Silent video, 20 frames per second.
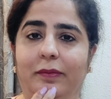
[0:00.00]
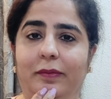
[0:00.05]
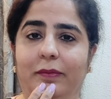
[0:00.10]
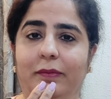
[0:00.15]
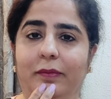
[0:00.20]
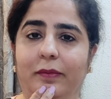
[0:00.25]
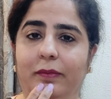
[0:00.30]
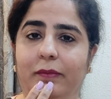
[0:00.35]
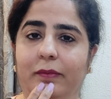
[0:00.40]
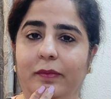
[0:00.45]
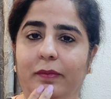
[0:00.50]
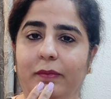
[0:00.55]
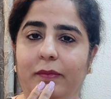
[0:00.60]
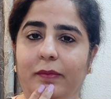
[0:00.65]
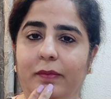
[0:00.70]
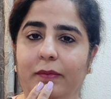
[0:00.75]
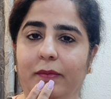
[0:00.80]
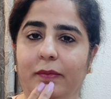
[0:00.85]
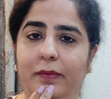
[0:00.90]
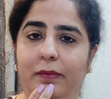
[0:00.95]

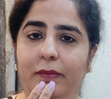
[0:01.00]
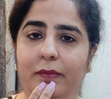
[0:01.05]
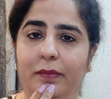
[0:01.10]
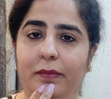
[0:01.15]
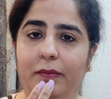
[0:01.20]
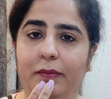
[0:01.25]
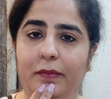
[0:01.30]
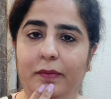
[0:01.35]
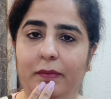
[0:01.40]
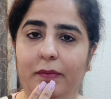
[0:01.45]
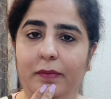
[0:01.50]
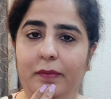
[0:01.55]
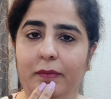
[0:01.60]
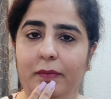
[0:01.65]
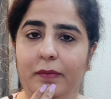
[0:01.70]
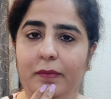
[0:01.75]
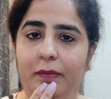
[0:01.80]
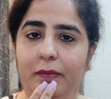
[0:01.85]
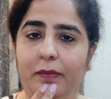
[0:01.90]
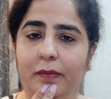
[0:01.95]

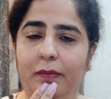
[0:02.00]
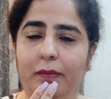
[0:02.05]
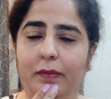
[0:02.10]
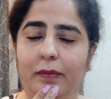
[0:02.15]
(silence)